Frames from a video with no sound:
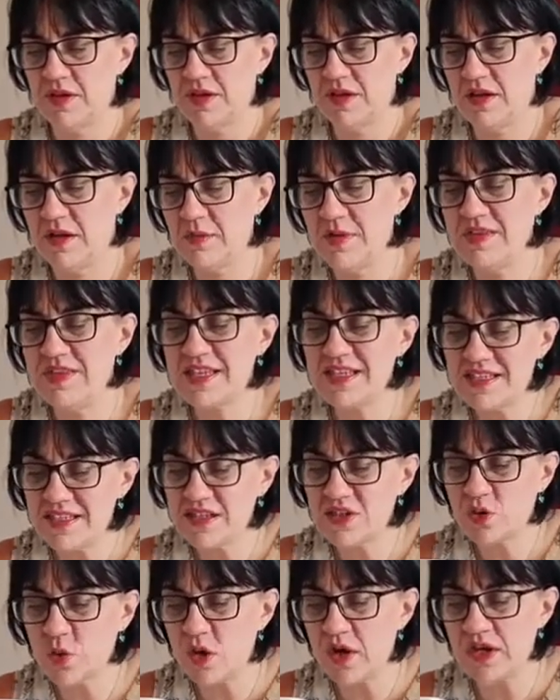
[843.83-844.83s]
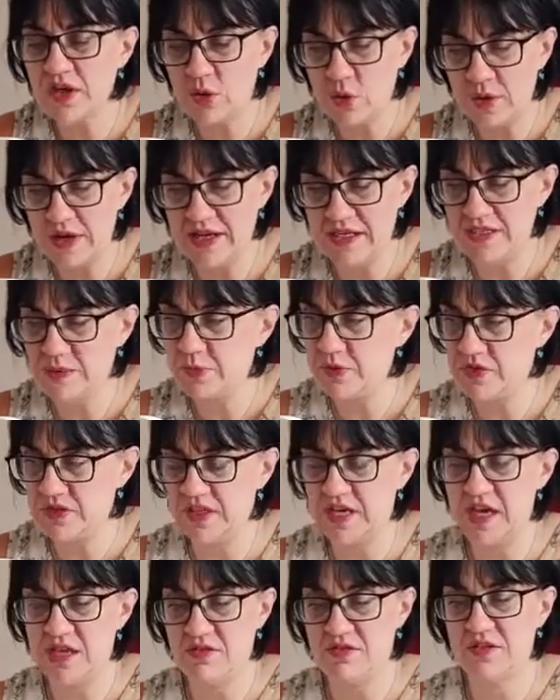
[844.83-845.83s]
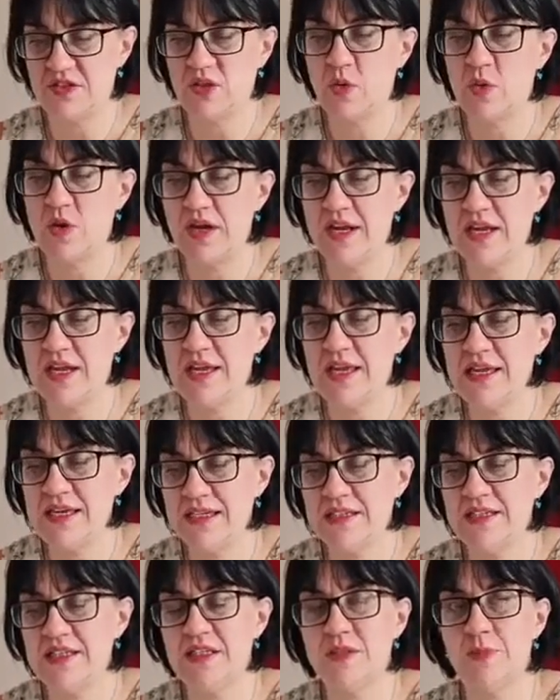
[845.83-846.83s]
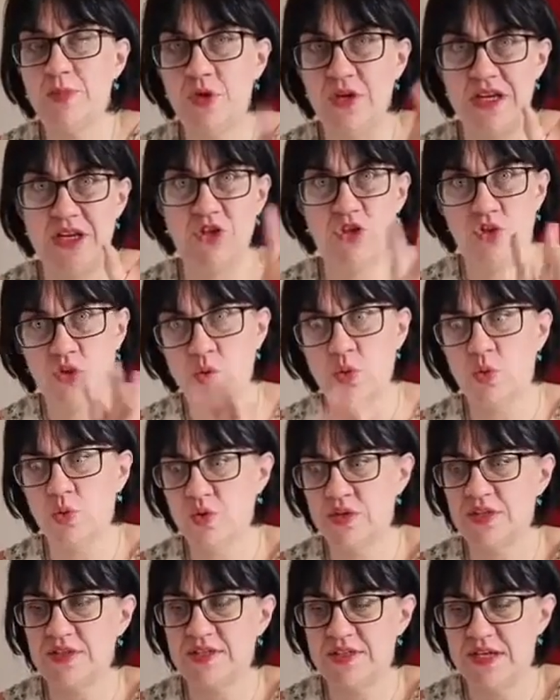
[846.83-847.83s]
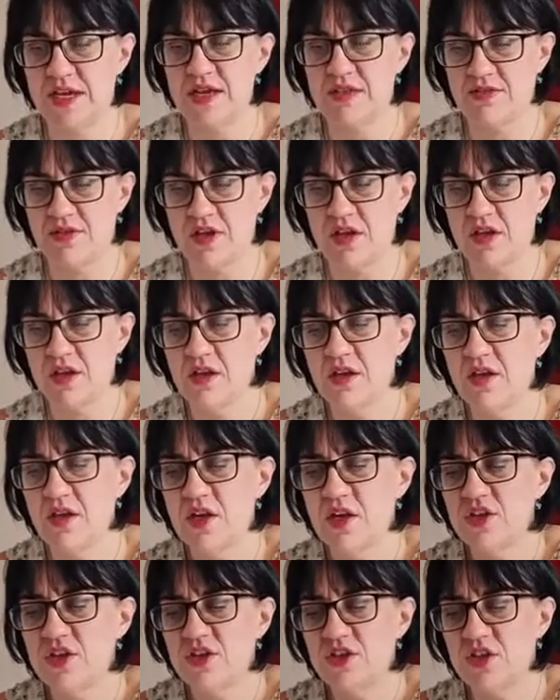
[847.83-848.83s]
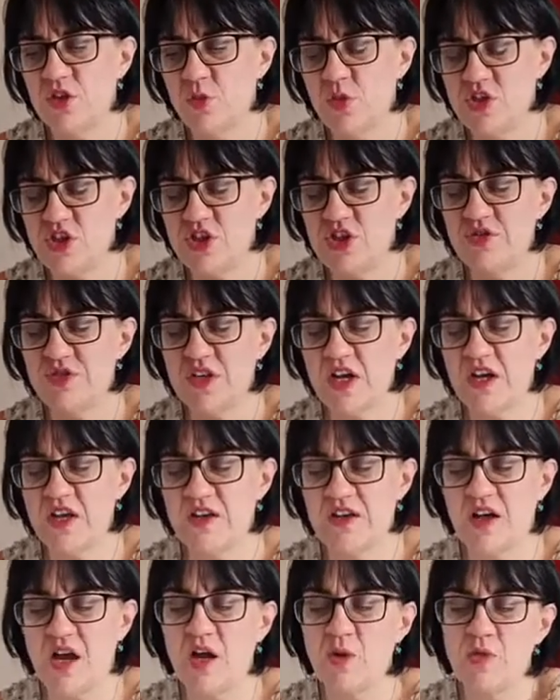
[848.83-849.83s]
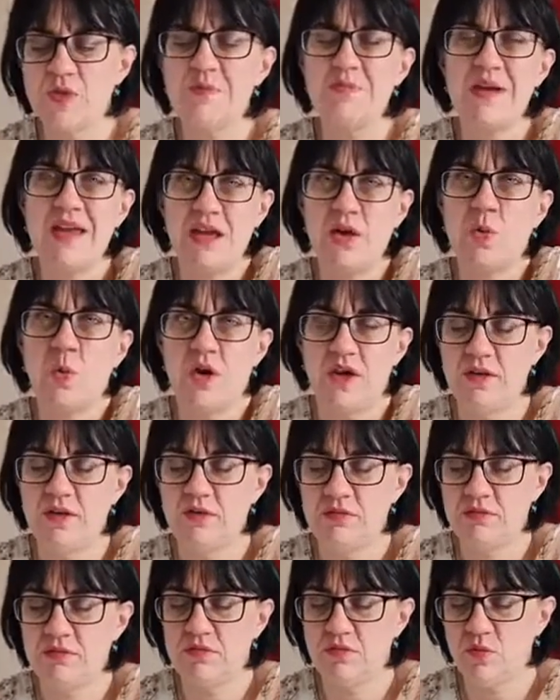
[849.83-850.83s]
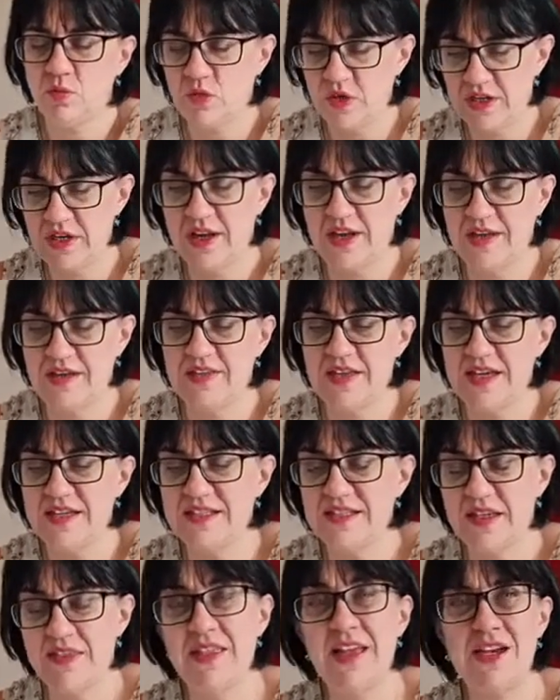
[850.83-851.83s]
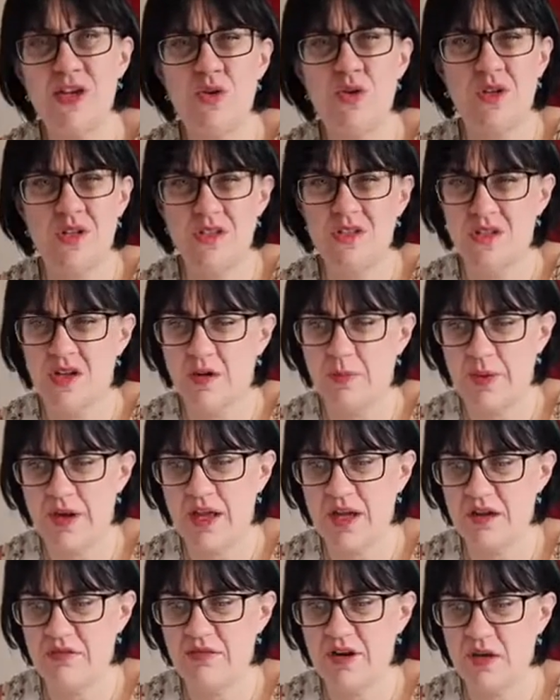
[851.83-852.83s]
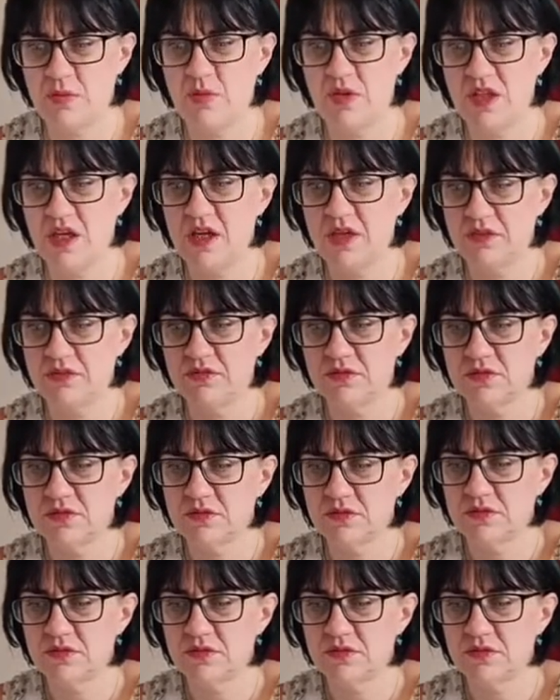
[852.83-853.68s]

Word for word: But I mean, this is quite quick to put together. It's quite easy to put each quarter together. So once you've kind of, I would make one one like this, and then you can start playing around with it.